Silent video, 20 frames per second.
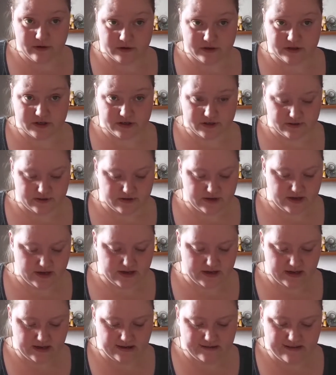Hooked.
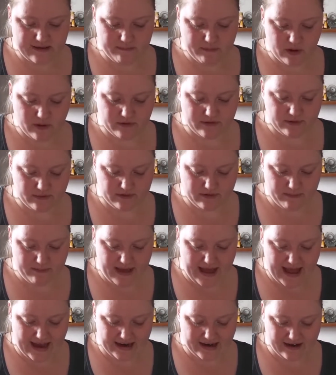I say box, it was a
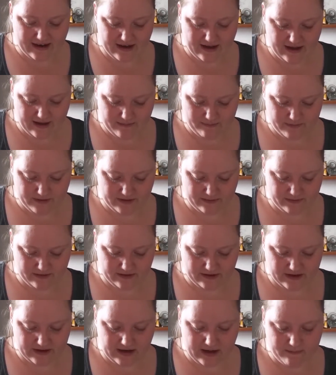bag, but it
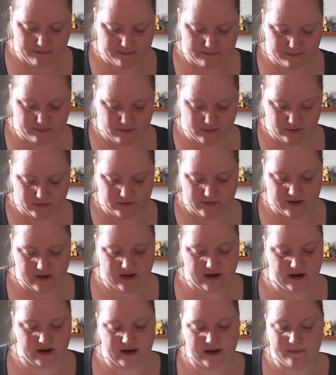was a club, sort of
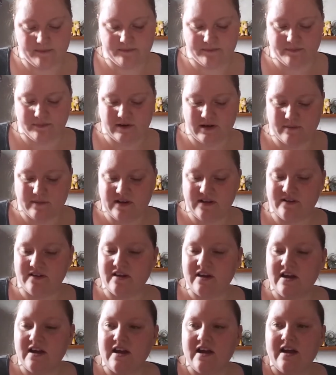a club
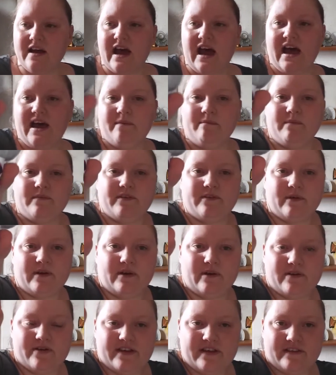shipment. So
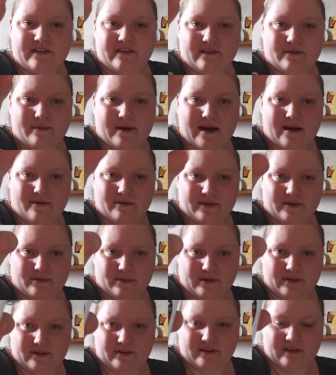I got this as well,
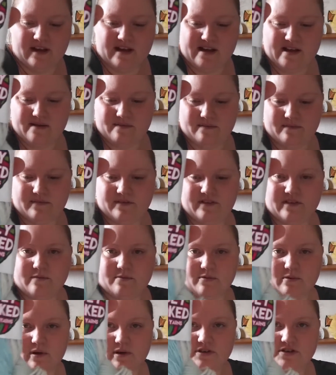which was
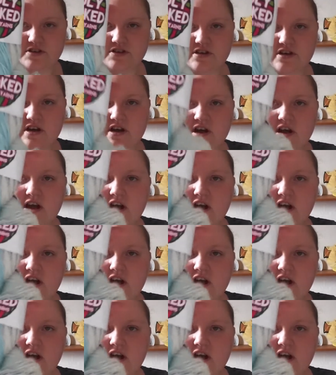superwash,